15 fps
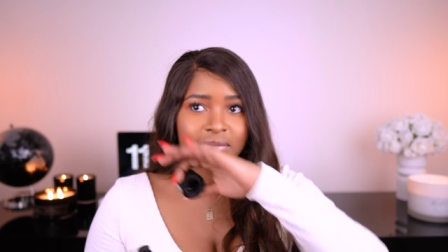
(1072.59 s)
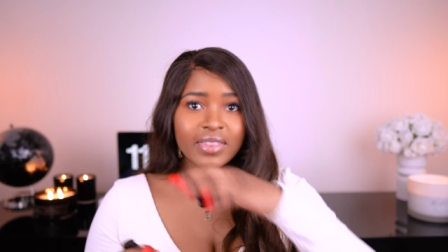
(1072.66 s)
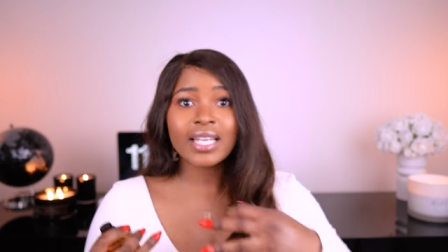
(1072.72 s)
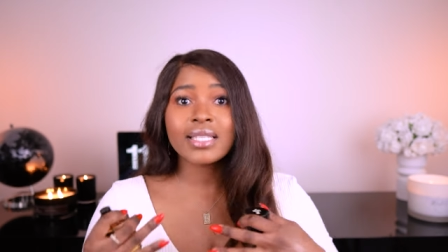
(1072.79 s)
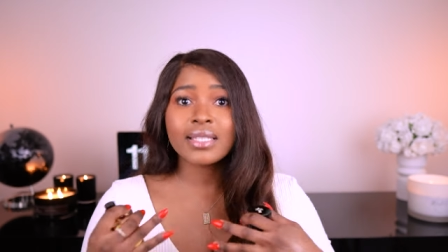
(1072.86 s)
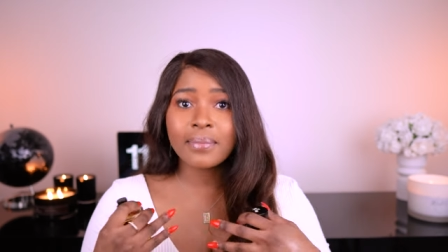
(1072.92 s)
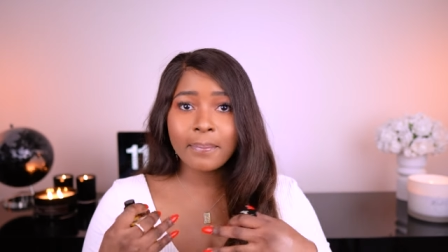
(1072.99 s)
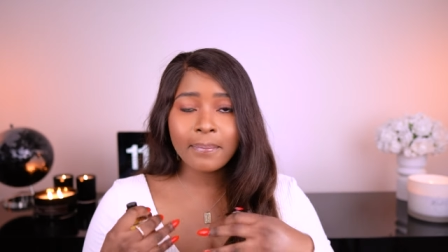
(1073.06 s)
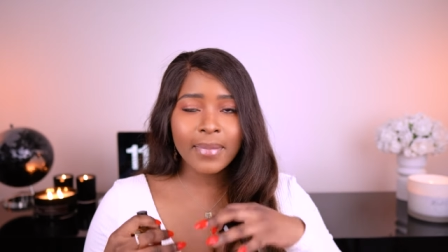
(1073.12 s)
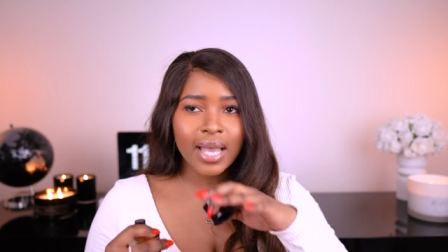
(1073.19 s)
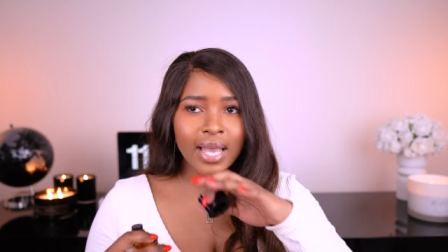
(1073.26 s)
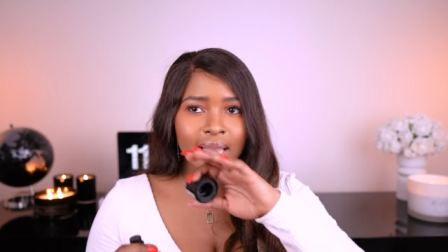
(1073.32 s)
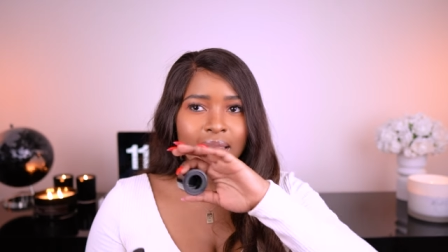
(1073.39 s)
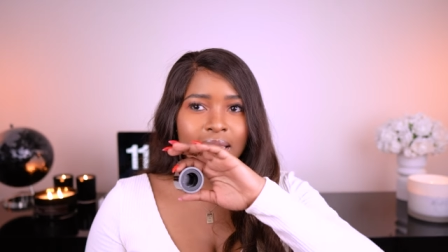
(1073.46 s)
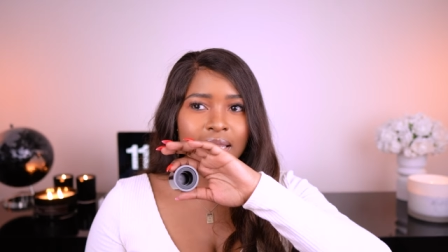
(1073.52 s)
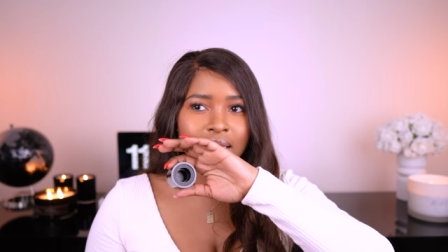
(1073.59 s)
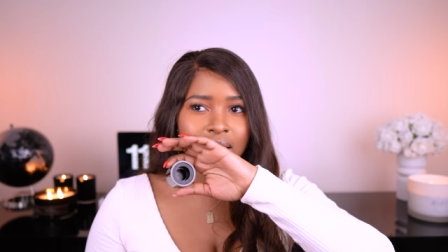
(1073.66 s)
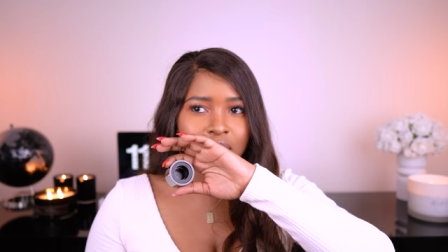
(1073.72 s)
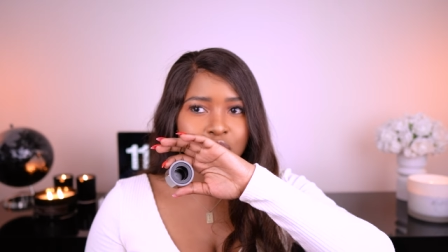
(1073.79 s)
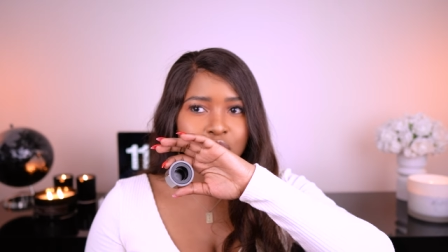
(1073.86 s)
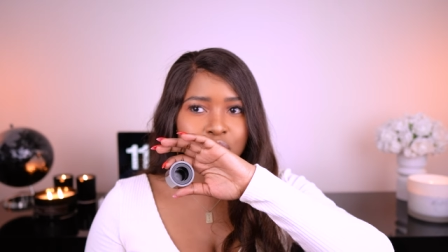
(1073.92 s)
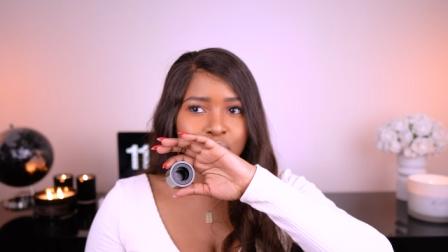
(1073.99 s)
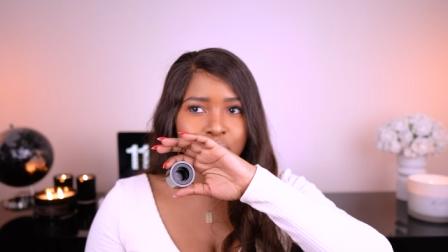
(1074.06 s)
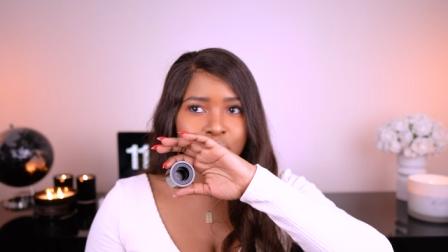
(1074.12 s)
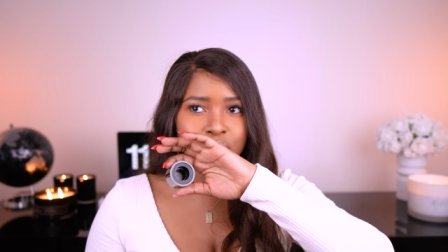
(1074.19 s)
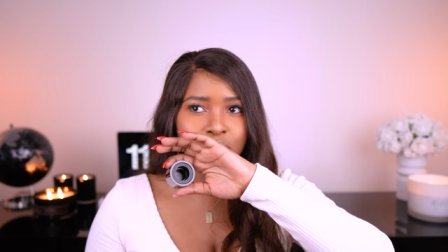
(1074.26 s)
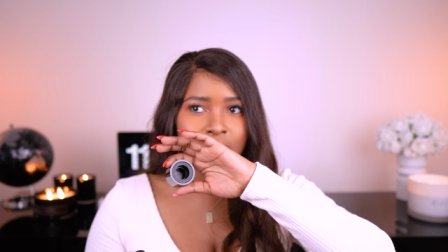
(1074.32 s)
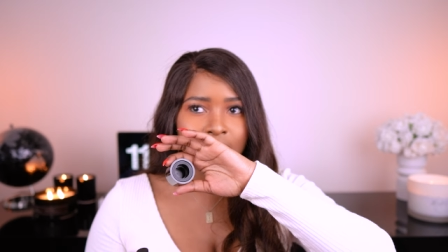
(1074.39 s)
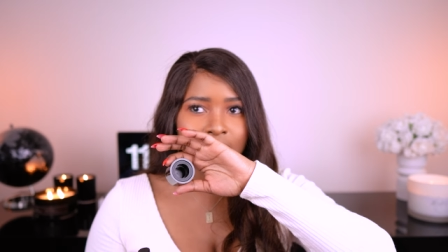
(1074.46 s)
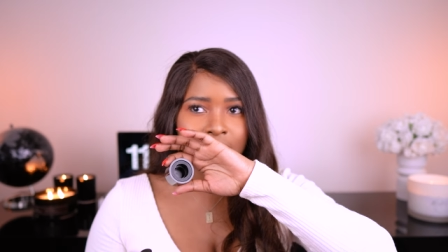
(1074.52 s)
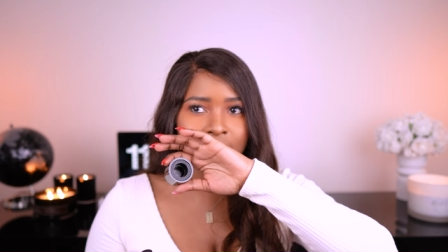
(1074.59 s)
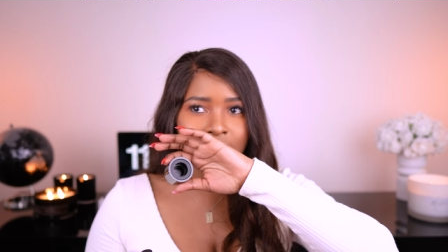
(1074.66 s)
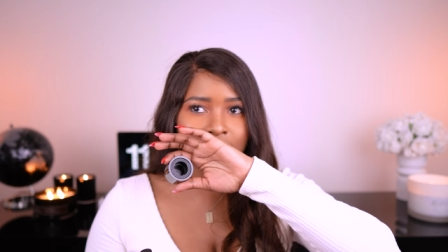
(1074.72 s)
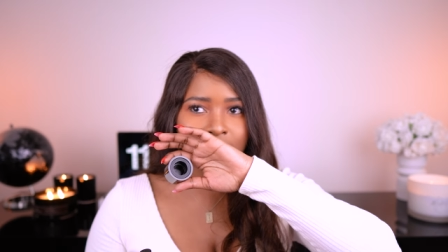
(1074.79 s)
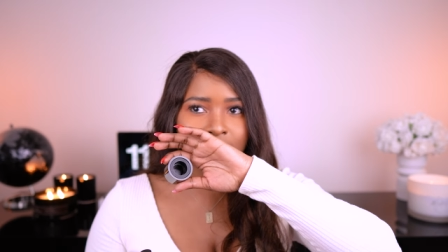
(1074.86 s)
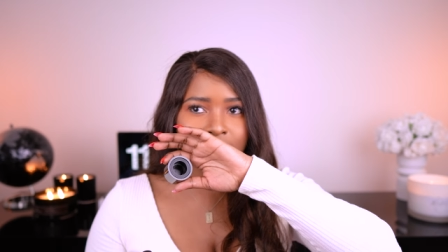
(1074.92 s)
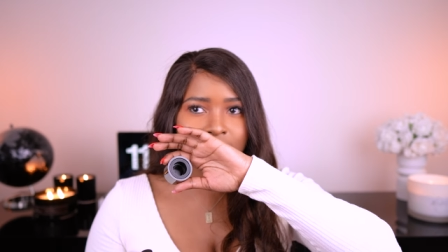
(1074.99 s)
That's my initial um,